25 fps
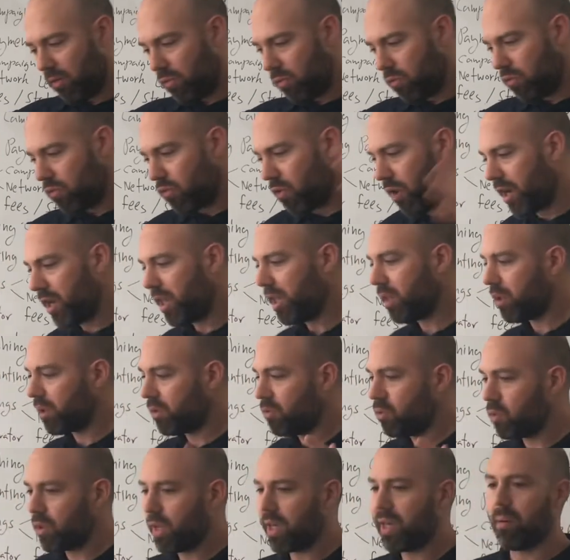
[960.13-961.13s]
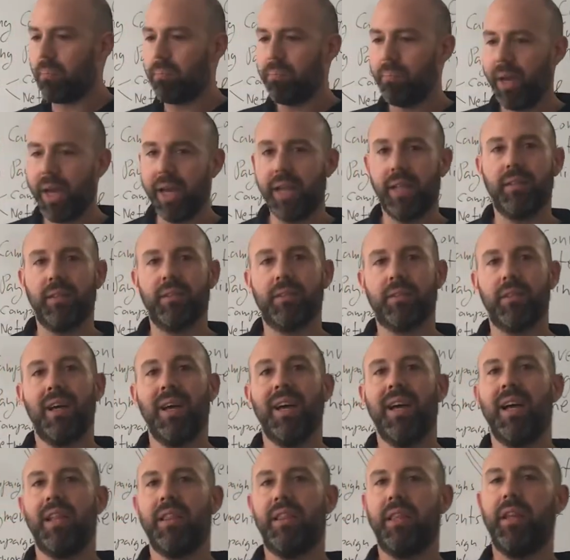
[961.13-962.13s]
running the Tuki campaigns,
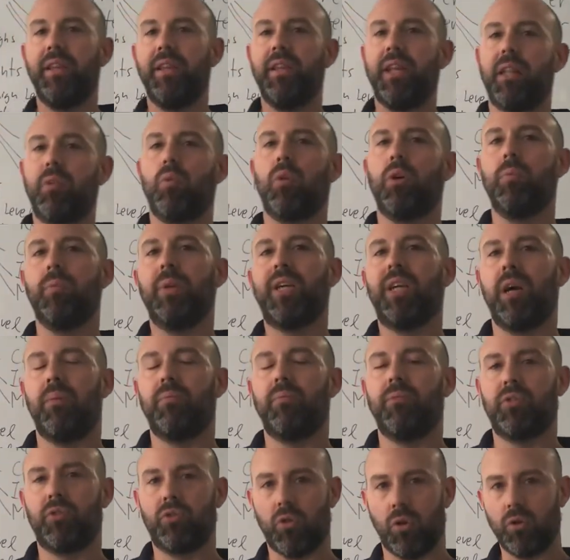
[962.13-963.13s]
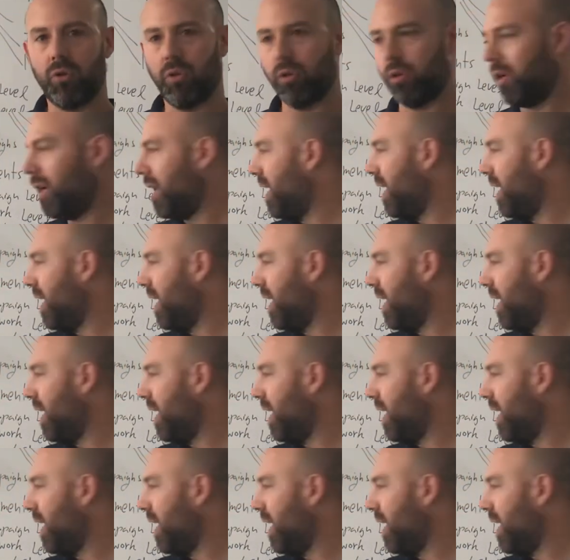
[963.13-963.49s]
the network becomes stronger.